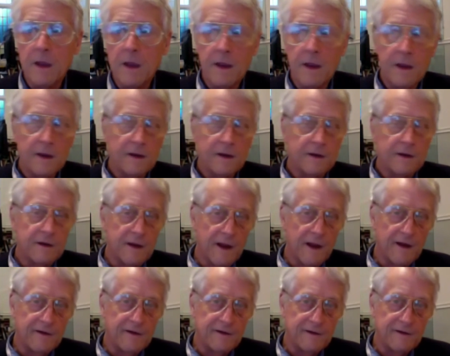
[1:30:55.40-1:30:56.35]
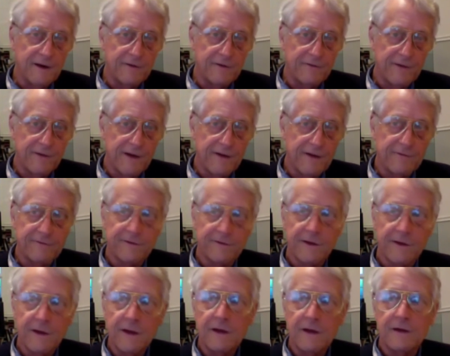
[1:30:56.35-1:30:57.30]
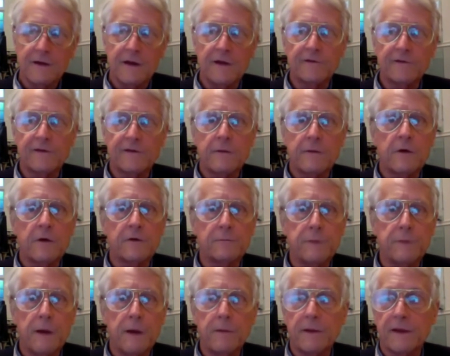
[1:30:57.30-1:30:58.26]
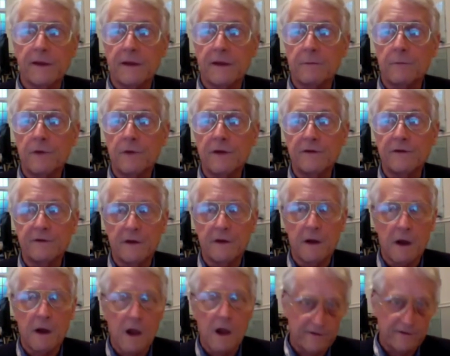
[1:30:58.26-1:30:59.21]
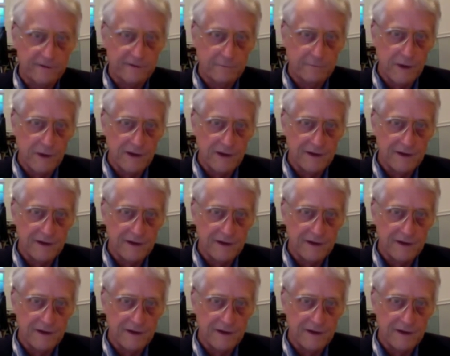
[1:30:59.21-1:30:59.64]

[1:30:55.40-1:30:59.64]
In 1995, Netscape goes public and brings in lots of money.